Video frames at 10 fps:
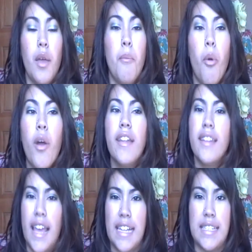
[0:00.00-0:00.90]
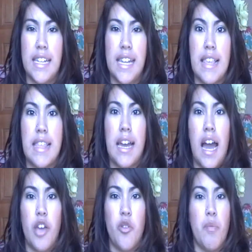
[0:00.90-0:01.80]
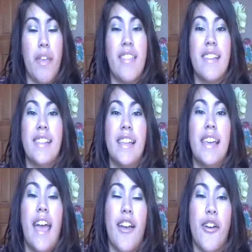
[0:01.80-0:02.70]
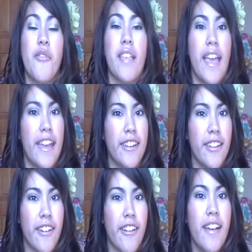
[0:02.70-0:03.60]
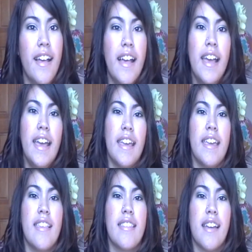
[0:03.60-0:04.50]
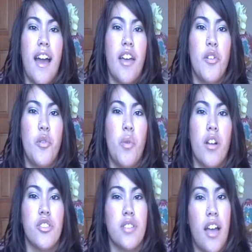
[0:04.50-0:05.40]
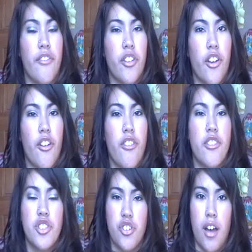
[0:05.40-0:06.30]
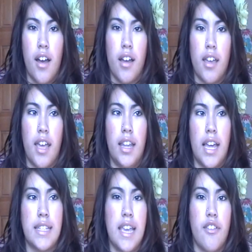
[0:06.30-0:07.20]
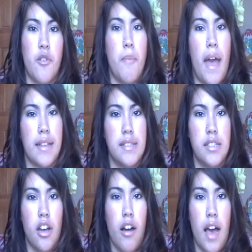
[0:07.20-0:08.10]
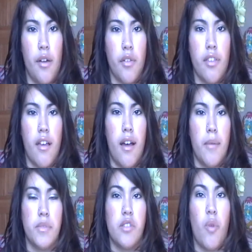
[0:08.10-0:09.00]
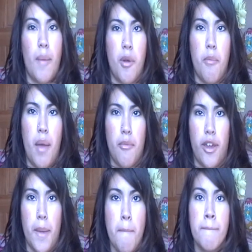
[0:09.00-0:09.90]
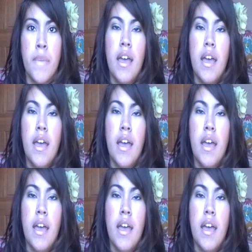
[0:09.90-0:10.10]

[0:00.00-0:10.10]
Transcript: Boyd Langton is the guy who's basically Echo's handler. He's the guy who watches after her in the truck and like takes her back to the dollhouse to wipe her memory.